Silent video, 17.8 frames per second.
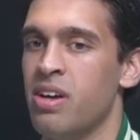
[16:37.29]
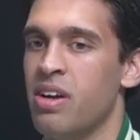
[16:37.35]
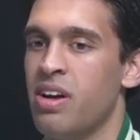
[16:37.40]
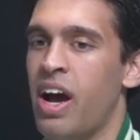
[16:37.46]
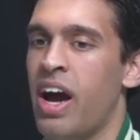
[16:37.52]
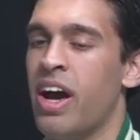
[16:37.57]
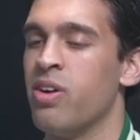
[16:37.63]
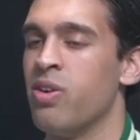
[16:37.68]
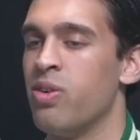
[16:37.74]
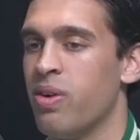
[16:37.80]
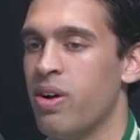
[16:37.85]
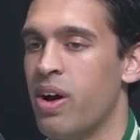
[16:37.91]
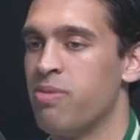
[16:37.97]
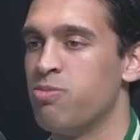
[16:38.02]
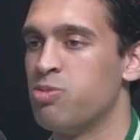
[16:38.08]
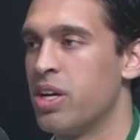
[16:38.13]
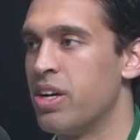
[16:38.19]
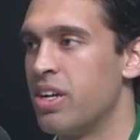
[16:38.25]
I don't,
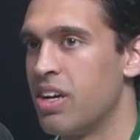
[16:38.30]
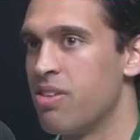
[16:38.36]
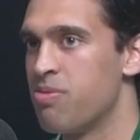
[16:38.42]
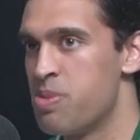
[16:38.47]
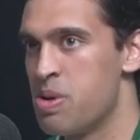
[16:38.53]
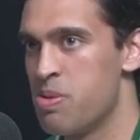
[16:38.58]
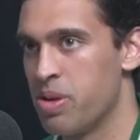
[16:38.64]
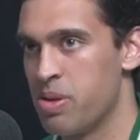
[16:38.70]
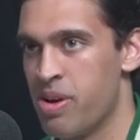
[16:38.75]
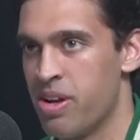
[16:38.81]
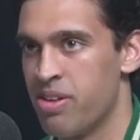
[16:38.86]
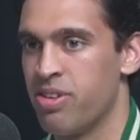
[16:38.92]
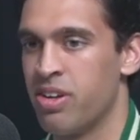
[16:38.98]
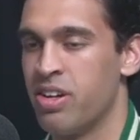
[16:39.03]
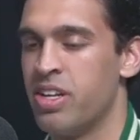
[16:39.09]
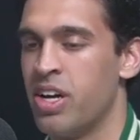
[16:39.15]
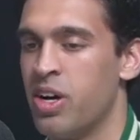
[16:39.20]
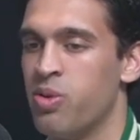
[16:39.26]
I'm trying to give people the benefit
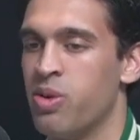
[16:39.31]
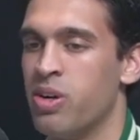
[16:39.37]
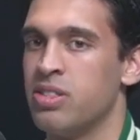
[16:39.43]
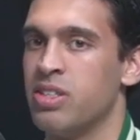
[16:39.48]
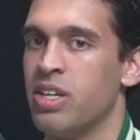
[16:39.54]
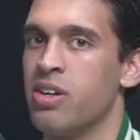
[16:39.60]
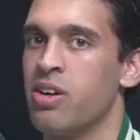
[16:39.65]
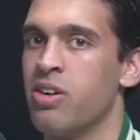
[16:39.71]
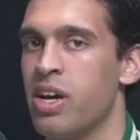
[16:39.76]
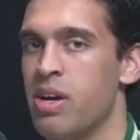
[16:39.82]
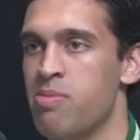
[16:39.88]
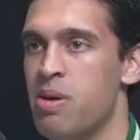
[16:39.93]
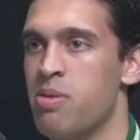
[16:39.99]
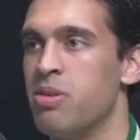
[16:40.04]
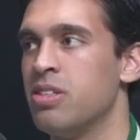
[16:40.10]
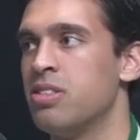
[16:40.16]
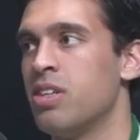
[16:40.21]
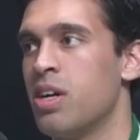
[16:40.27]
of doubt where it's like, okay,
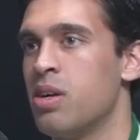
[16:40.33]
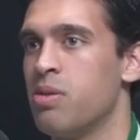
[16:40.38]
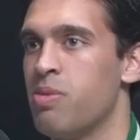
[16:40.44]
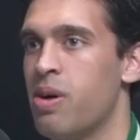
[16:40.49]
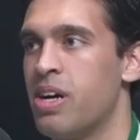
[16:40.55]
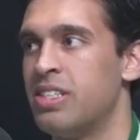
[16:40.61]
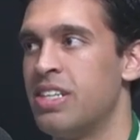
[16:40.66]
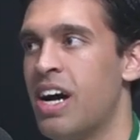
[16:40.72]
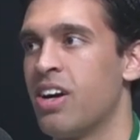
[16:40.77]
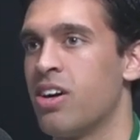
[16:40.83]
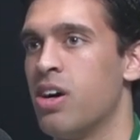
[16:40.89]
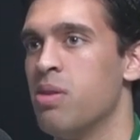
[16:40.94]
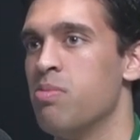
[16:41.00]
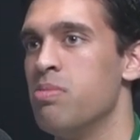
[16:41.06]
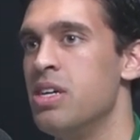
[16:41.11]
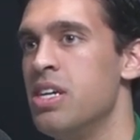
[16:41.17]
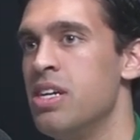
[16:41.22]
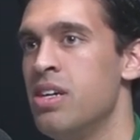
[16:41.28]
maybe it's not an attack
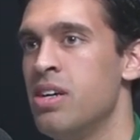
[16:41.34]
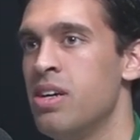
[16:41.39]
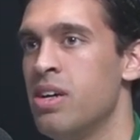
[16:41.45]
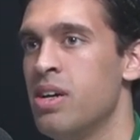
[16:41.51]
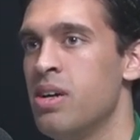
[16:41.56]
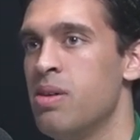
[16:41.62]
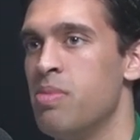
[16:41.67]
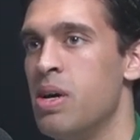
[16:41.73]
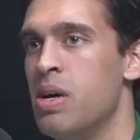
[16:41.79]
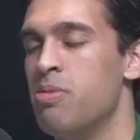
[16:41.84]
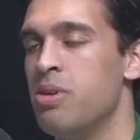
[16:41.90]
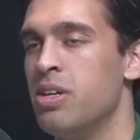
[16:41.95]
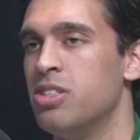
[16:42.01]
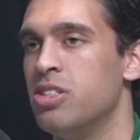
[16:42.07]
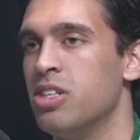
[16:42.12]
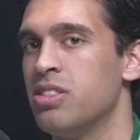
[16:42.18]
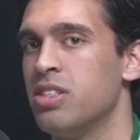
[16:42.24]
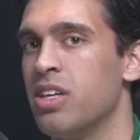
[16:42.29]
on me. Maybe it's
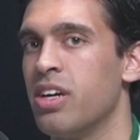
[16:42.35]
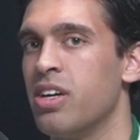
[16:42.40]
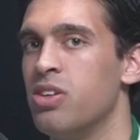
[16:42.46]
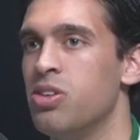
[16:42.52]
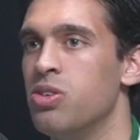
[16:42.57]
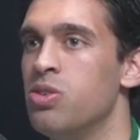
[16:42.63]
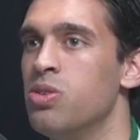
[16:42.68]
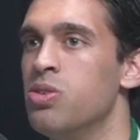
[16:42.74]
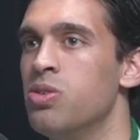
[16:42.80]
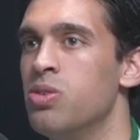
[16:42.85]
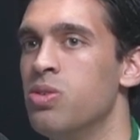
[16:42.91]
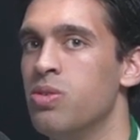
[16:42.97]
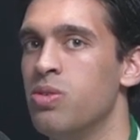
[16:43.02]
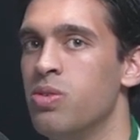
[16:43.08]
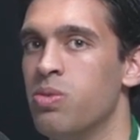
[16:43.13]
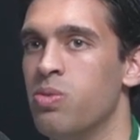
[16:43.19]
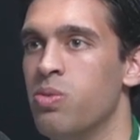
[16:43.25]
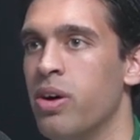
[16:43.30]
just like you
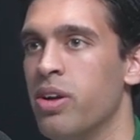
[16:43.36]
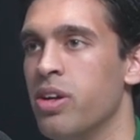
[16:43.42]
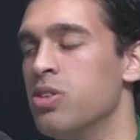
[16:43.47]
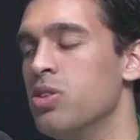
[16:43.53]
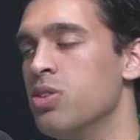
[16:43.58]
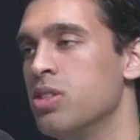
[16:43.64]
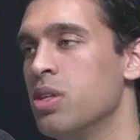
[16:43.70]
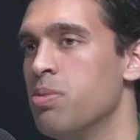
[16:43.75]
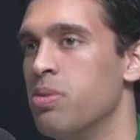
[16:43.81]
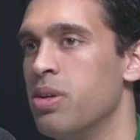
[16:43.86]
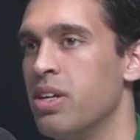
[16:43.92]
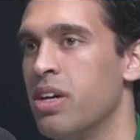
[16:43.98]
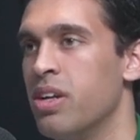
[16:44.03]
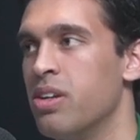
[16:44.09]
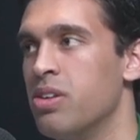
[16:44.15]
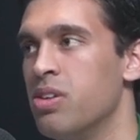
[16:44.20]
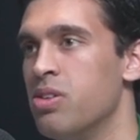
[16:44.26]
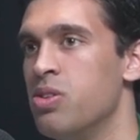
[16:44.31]
want to do something
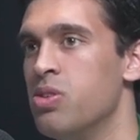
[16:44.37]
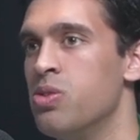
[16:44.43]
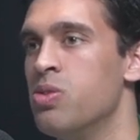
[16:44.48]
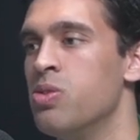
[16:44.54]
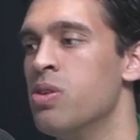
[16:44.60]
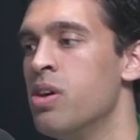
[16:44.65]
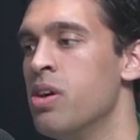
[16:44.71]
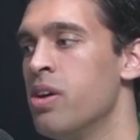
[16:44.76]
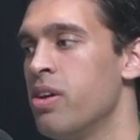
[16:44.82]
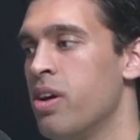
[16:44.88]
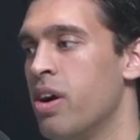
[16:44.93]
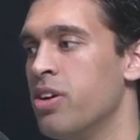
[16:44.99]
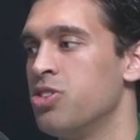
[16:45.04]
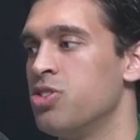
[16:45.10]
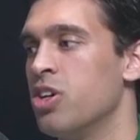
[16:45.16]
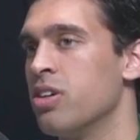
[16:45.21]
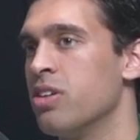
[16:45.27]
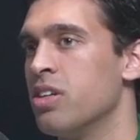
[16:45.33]
and you are
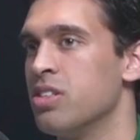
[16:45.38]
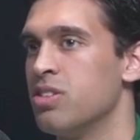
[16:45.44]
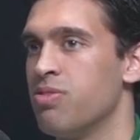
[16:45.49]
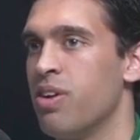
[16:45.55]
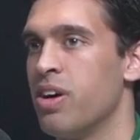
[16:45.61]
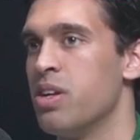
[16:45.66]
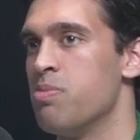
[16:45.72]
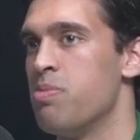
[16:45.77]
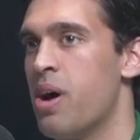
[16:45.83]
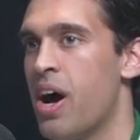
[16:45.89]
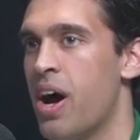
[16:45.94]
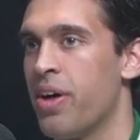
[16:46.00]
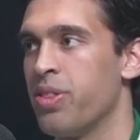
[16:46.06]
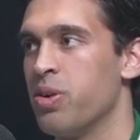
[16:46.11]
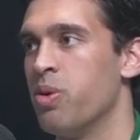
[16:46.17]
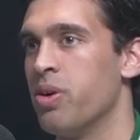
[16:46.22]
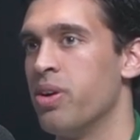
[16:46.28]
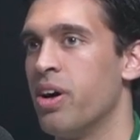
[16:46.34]
struggling to find a path
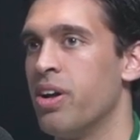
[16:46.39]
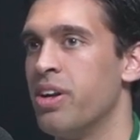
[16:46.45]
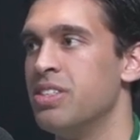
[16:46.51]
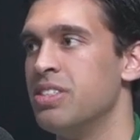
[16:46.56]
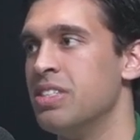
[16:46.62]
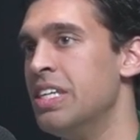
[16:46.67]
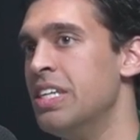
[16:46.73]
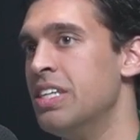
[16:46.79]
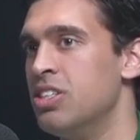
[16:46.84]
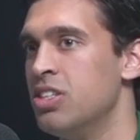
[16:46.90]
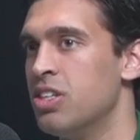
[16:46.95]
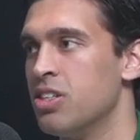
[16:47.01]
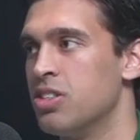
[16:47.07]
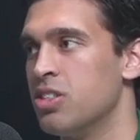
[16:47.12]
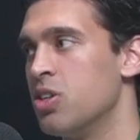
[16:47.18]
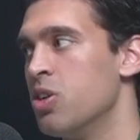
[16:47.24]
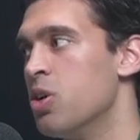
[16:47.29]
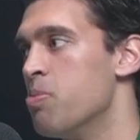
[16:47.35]
or whatnot. it's easier
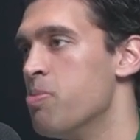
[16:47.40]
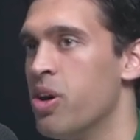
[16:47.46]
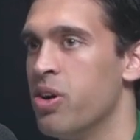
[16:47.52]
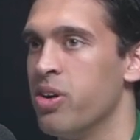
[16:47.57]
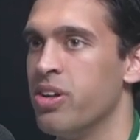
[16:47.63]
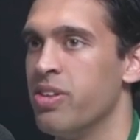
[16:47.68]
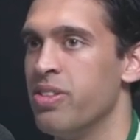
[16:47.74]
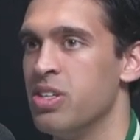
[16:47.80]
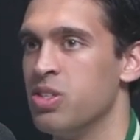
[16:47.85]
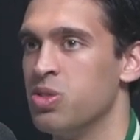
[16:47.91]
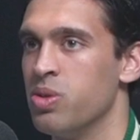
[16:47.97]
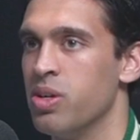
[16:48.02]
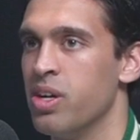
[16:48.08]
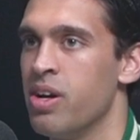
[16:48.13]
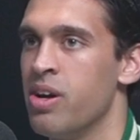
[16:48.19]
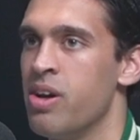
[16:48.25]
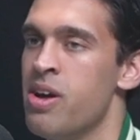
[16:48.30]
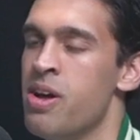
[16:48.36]
to go about it this
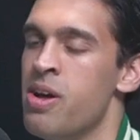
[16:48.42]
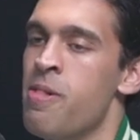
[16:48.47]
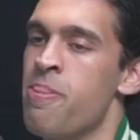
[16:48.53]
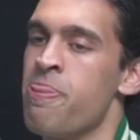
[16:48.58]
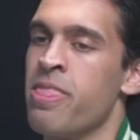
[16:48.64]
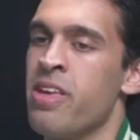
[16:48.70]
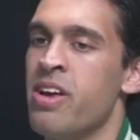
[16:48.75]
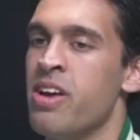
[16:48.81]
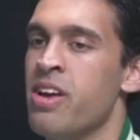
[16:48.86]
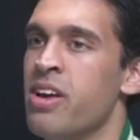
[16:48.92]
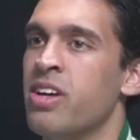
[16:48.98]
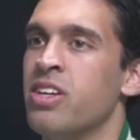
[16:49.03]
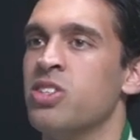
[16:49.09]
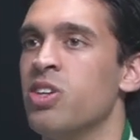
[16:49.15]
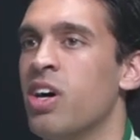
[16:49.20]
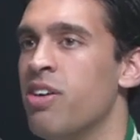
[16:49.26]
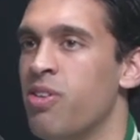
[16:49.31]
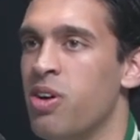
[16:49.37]
way. Mm.
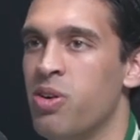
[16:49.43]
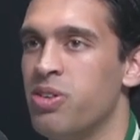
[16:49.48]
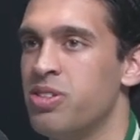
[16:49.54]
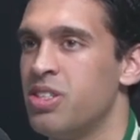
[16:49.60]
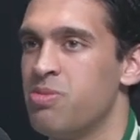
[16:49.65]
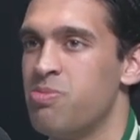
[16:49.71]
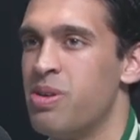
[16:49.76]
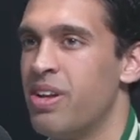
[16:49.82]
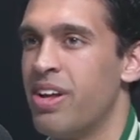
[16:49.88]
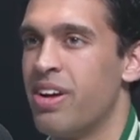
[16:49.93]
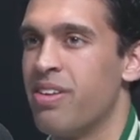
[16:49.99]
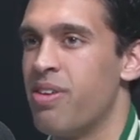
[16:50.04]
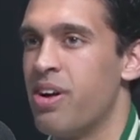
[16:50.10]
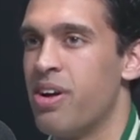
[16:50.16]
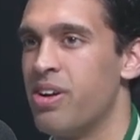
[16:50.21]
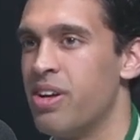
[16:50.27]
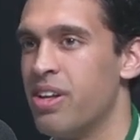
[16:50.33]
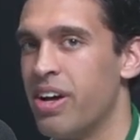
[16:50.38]
So I've always just been like
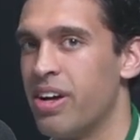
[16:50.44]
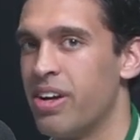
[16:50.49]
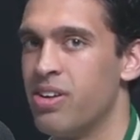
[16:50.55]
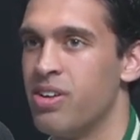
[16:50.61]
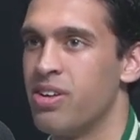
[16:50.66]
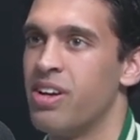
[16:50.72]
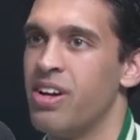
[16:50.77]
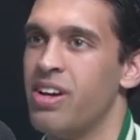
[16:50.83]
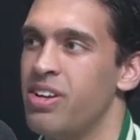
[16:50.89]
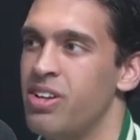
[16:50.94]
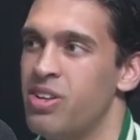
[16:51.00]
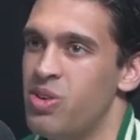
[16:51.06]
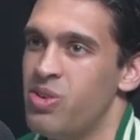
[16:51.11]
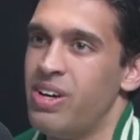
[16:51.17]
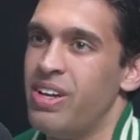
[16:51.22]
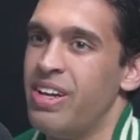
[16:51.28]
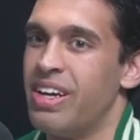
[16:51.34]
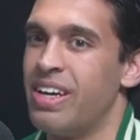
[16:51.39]
very like, okay, you know
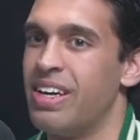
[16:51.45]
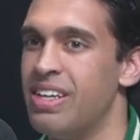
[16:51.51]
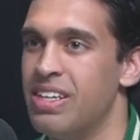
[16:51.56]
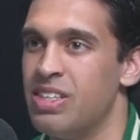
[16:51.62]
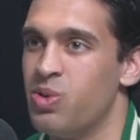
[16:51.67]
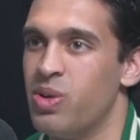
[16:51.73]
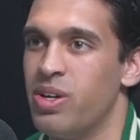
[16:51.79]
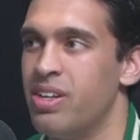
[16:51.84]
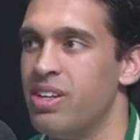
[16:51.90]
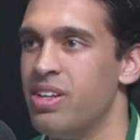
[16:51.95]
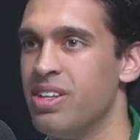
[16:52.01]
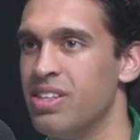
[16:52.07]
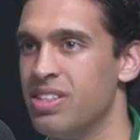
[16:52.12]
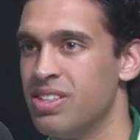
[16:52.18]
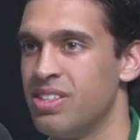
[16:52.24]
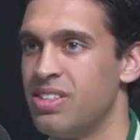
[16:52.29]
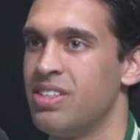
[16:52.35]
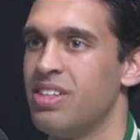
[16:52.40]
what? Like it is what it is. It
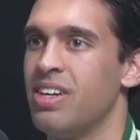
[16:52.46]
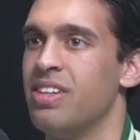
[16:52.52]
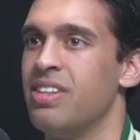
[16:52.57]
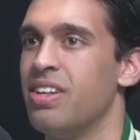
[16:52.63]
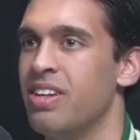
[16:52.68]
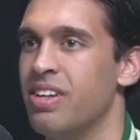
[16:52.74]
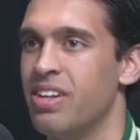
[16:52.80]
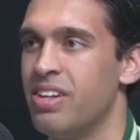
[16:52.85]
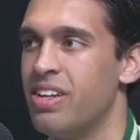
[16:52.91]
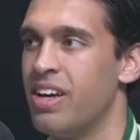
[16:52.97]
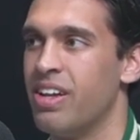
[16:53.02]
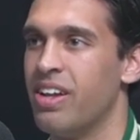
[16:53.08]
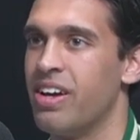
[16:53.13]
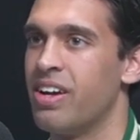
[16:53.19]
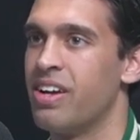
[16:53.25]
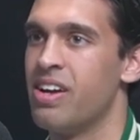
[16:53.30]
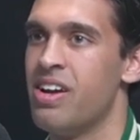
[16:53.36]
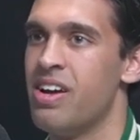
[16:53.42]
is yeah. At yeah, the end of the day,
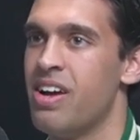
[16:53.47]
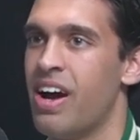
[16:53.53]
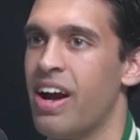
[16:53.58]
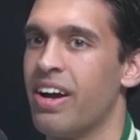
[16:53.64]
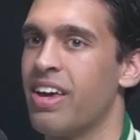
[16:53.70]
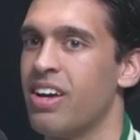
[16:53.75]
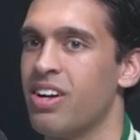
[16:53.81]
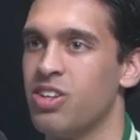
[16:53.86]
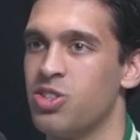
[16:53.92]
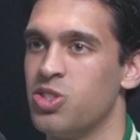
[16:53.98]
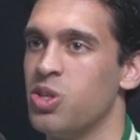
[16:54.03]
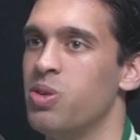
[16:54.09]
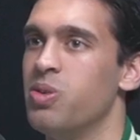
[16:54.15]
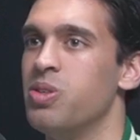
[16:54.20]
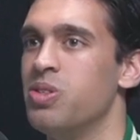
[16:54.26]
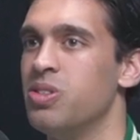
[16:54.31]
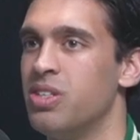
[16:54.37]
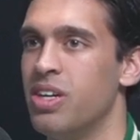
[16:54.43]
like I can't control
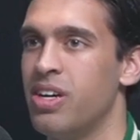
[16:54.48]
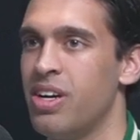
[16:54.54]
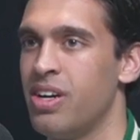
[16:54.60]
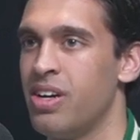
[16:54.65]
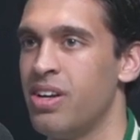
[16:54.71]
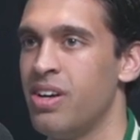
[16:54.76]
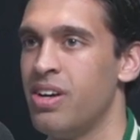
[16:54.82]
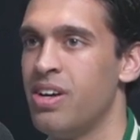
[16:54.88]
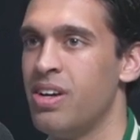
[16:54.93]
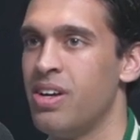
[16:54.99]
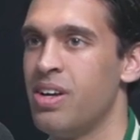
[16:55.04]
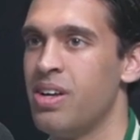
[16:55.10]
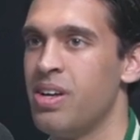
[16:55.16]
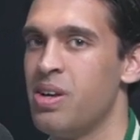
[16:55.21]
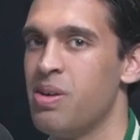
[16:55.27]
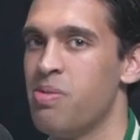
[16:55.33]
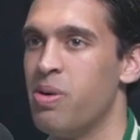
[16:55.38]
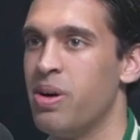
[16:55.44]
what you say
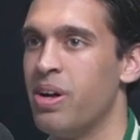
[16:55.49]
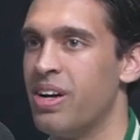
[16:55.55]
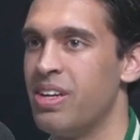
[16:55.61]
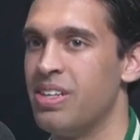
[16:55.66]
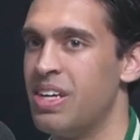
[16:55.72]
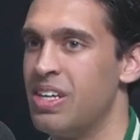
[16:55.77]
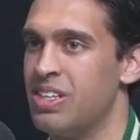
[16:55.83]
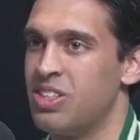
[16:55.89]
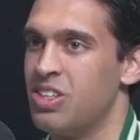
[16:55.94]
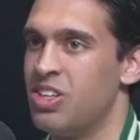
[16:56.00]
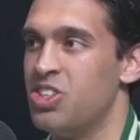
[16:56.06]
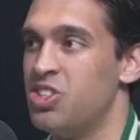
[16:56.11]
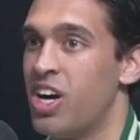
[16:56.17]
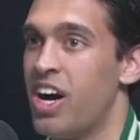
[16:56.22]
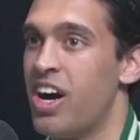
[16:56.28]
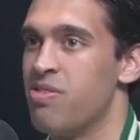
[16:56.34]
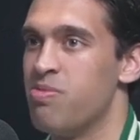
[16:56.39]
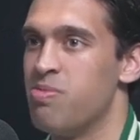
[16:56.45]
but I, it's gonna
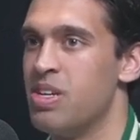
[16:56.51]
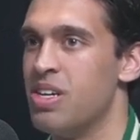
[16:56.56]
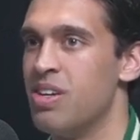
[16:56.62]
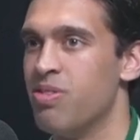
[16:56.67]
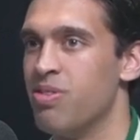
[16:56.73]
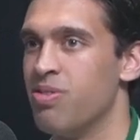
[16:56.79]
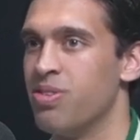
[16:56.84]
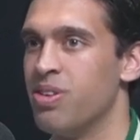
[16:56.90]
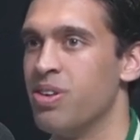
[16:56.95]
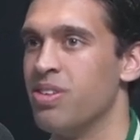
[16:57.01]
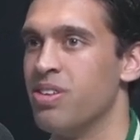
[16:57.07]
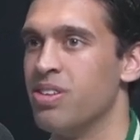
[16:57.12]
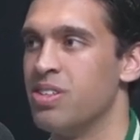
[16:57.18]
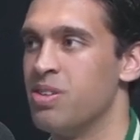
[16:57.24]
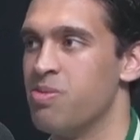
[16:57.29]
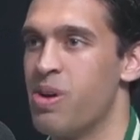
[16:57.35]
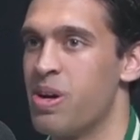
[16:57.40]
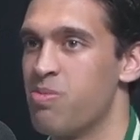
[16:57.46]
drive me even further
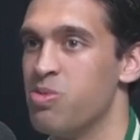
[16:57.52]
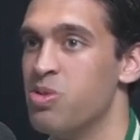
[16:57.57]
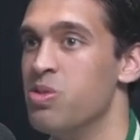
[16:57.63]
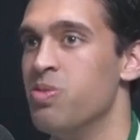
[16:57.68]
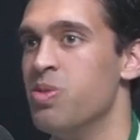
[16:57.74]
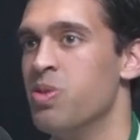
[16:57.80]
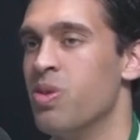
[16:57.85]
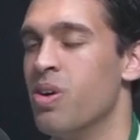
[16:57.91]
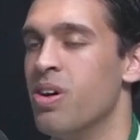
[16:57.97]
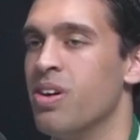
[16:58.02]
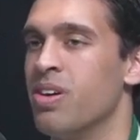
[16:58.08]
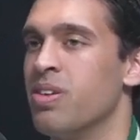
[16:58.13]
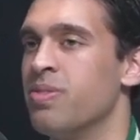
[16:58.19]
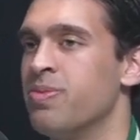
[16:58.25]
to like prove you wrong.